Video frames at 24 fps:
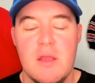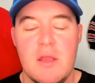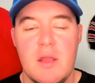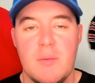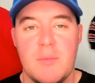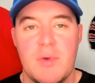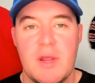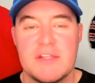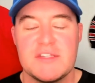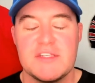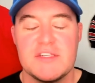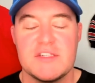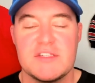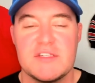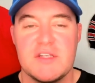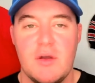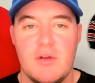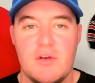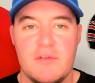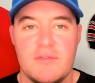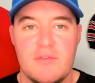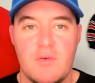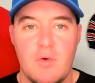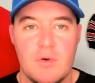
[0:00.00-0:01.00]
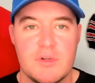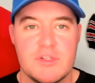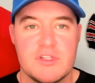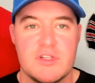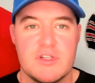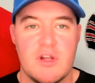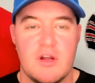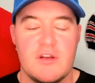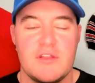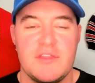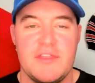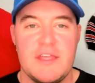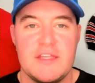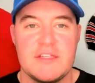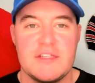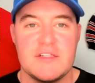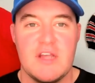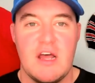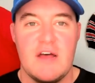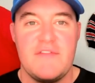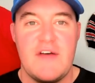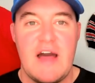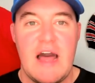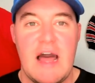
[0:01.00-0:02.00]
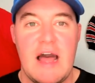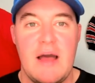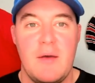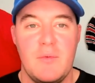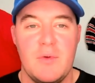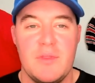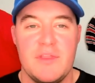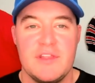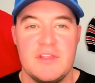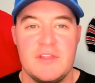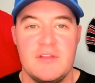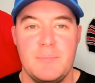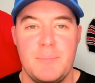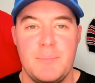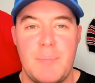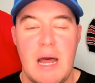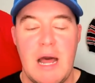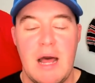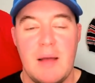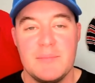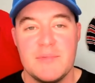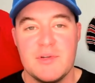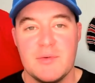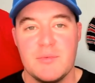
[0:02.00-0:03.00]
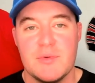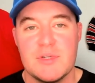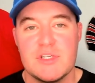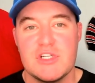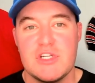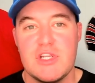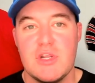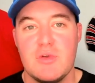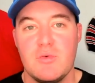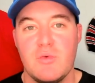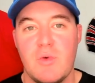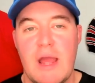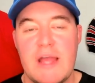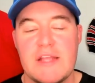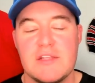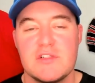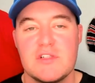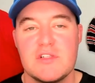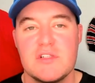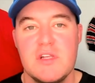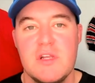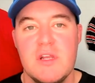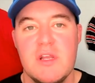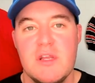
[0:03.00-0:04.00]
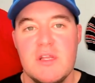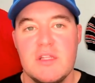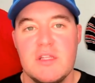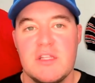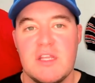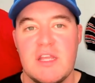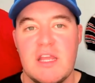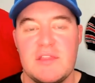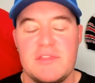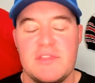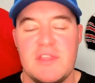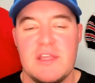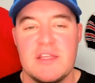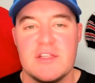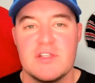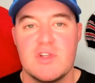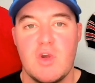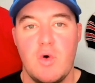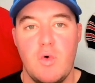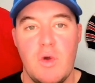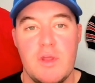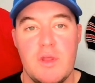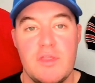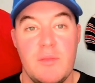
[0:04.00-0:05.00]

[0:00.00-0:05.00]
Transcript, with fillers: Preston Stone, of course, started things off hot with a bomb to Rashee Rice to get things going.